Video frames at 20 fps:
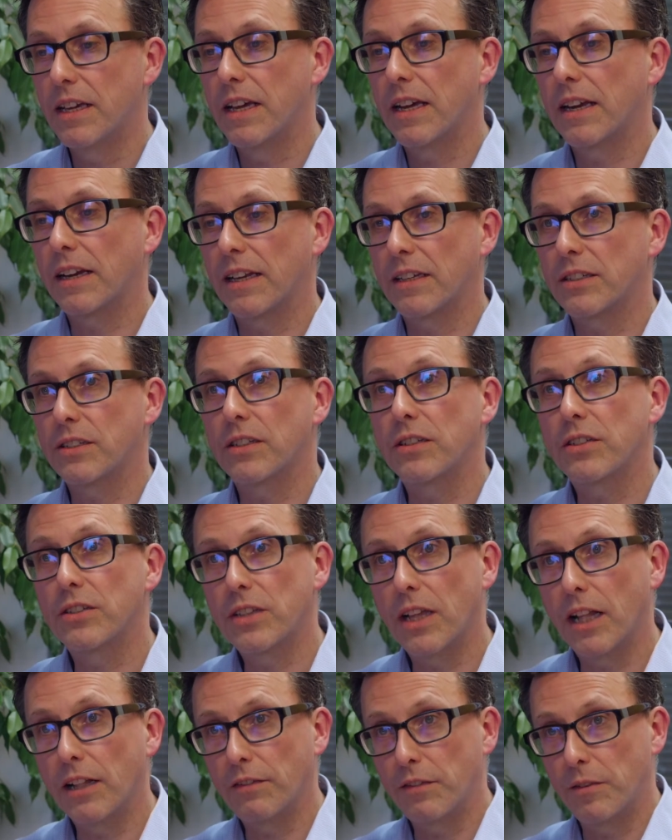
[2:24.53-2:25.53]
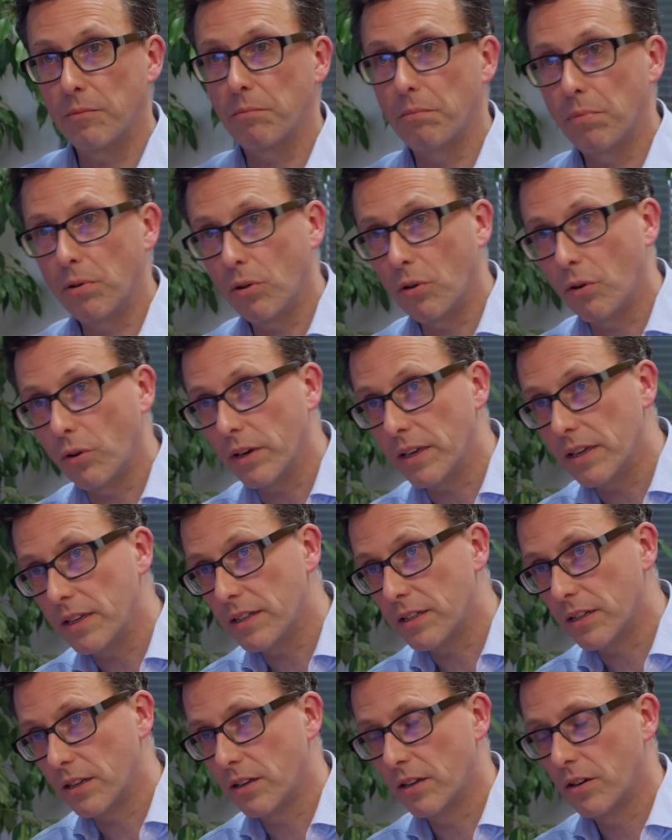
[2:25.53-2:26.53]
classed as
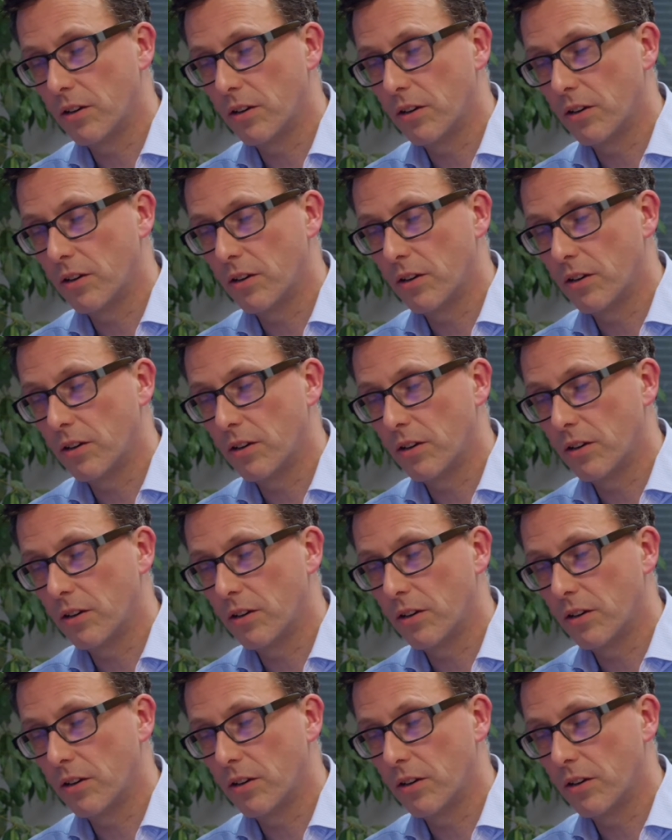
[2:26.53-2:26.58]
self-employed